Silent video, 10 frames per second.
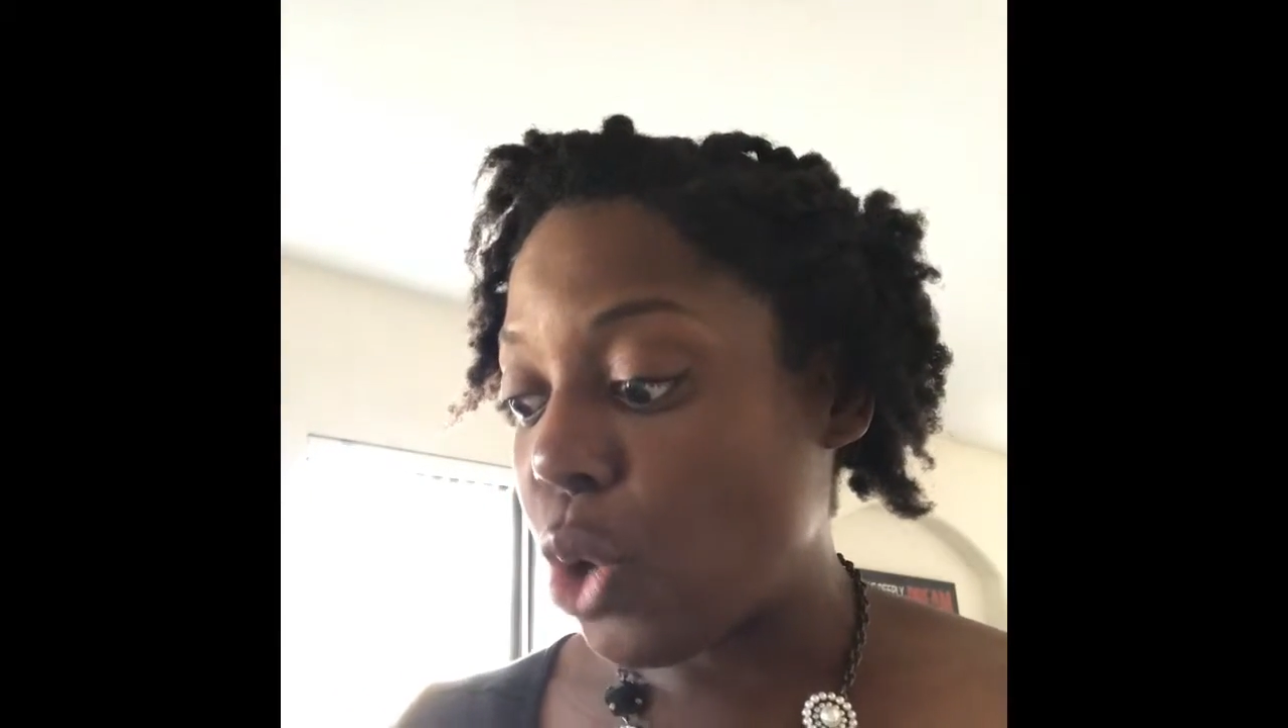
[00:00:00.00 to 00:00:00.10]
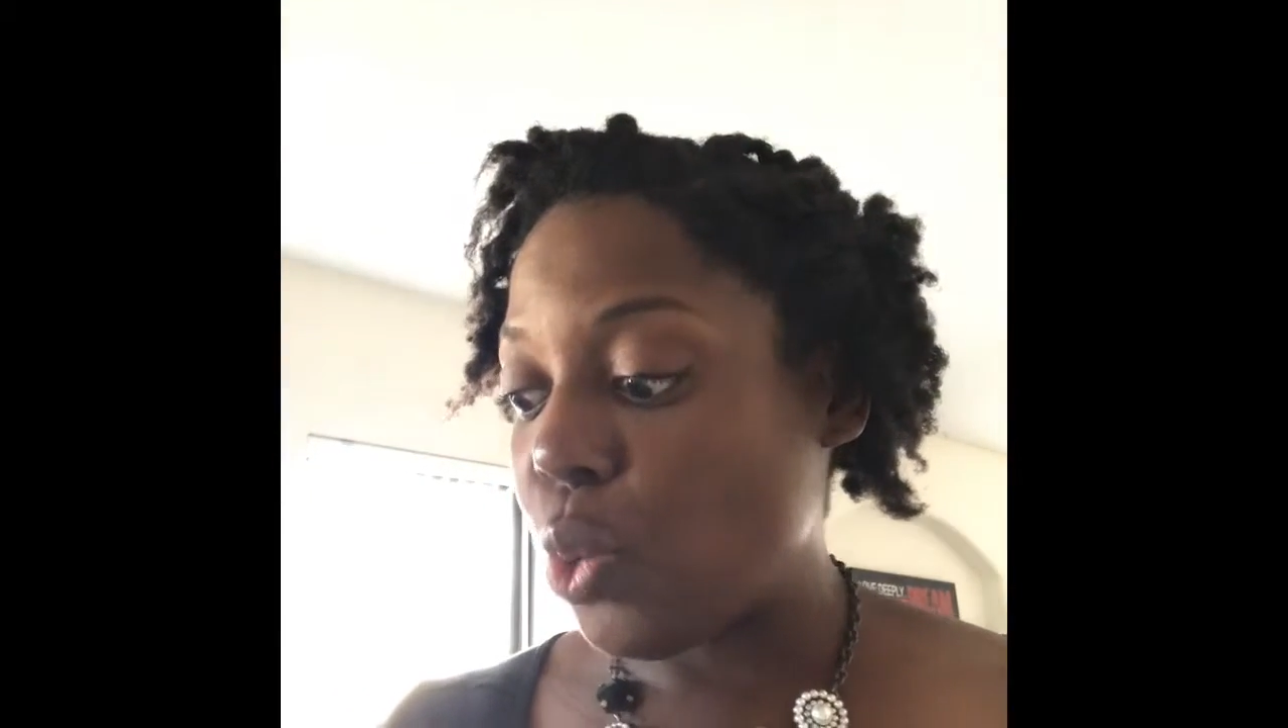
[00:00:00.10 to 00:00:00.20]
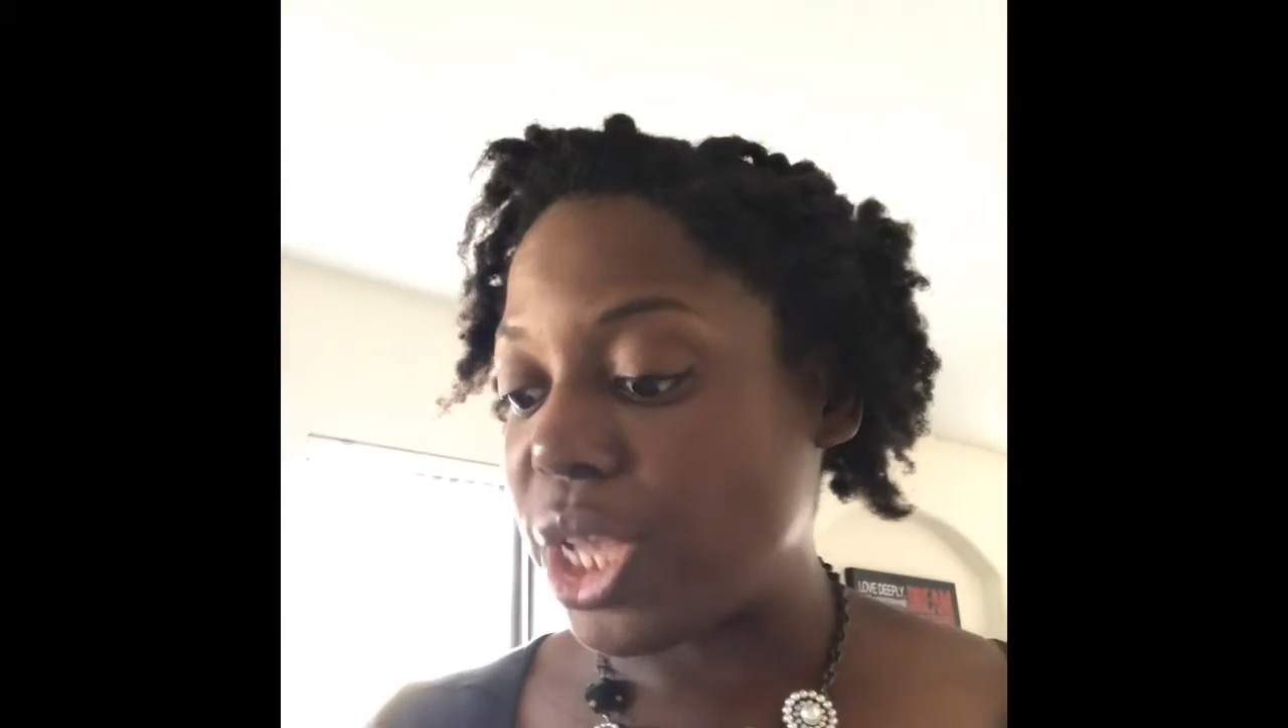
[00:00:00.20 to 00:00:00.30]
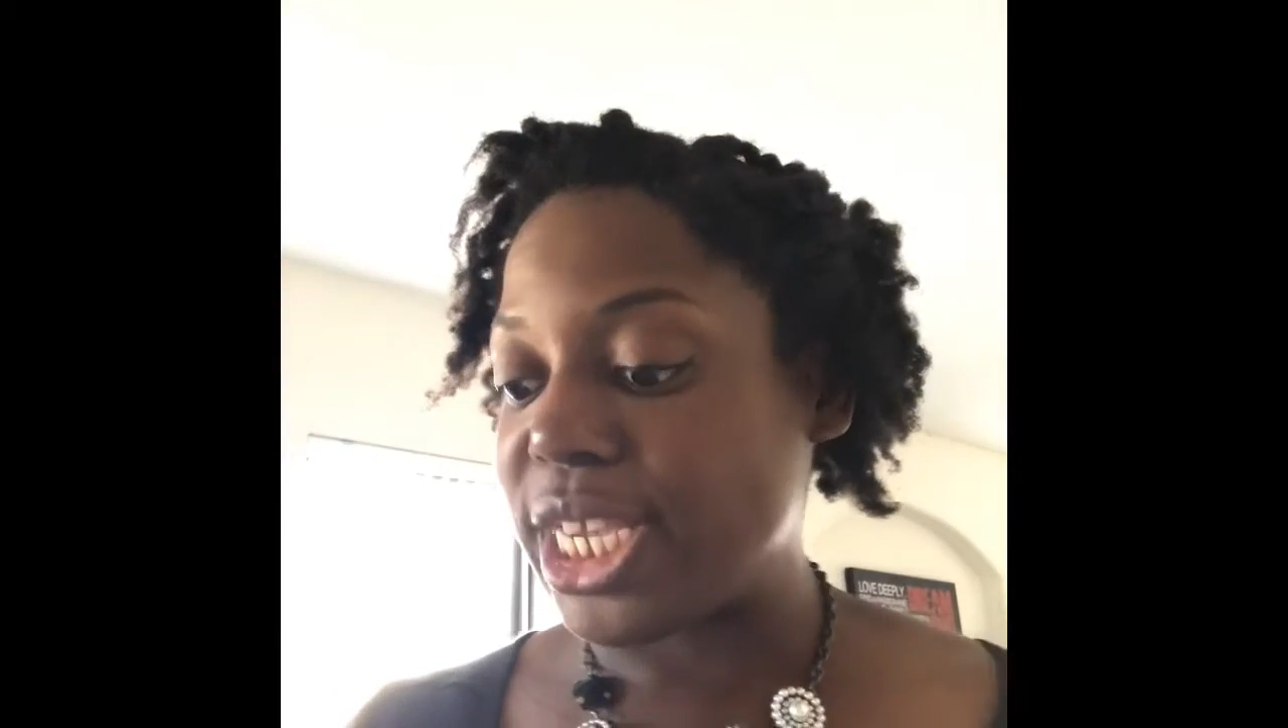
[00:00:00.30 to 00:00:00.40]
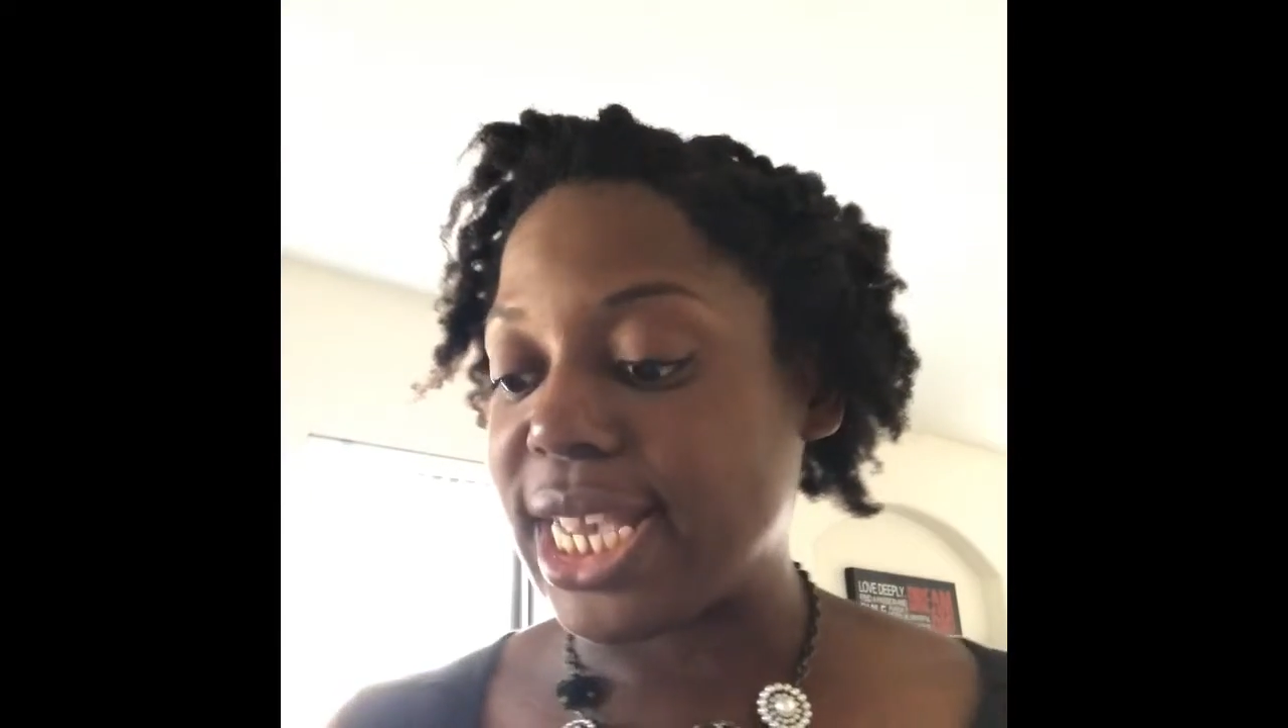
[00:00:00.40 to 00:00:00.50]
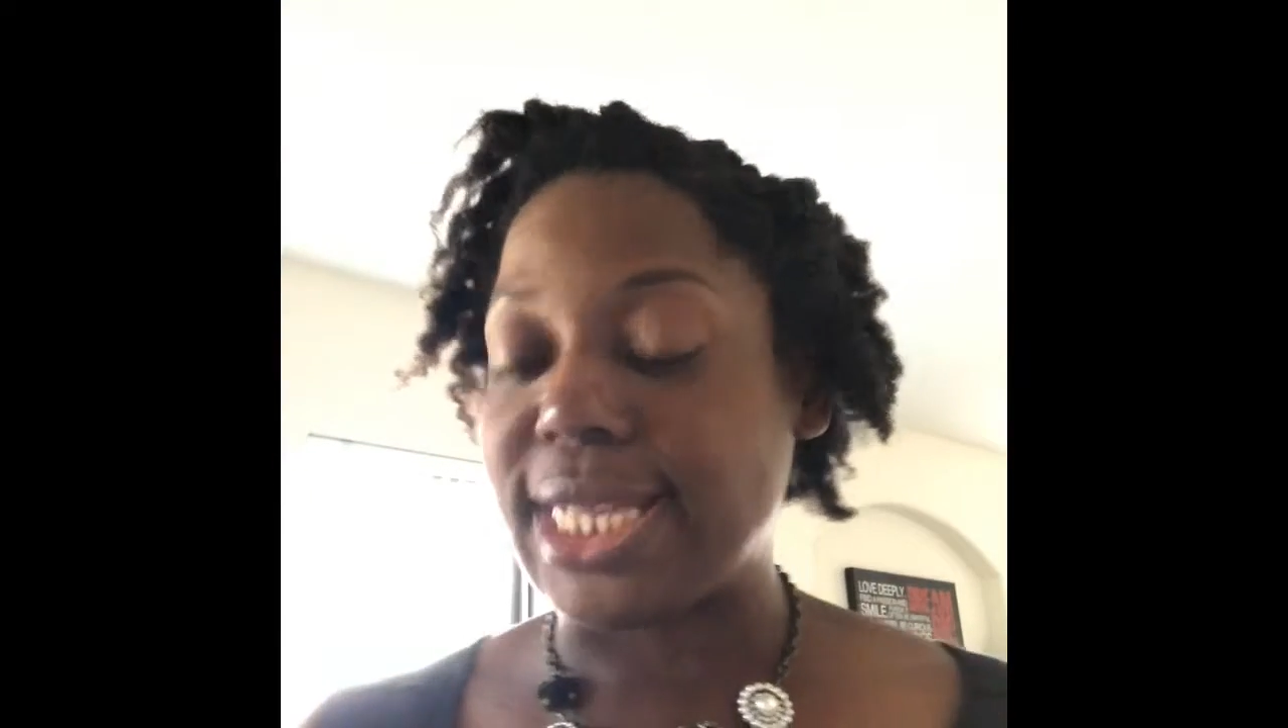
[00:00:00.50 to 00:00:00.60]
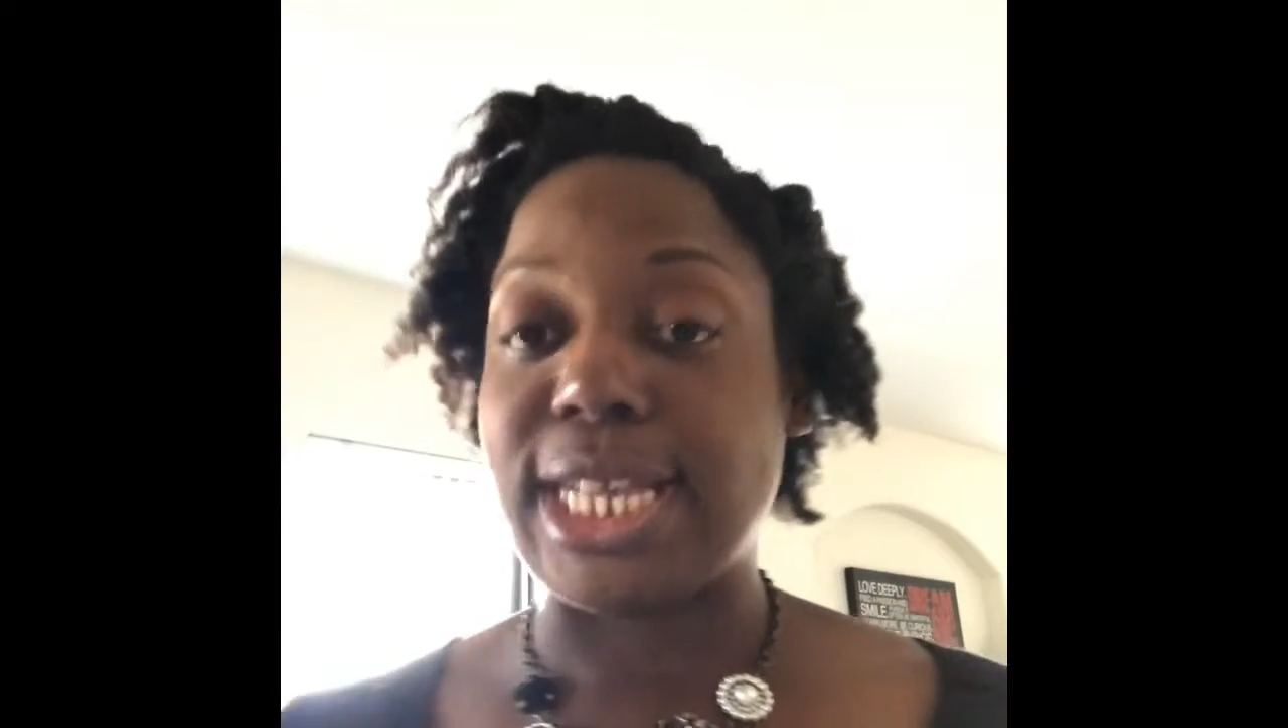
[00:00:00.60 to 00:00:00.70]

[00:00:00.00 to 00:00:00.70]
which is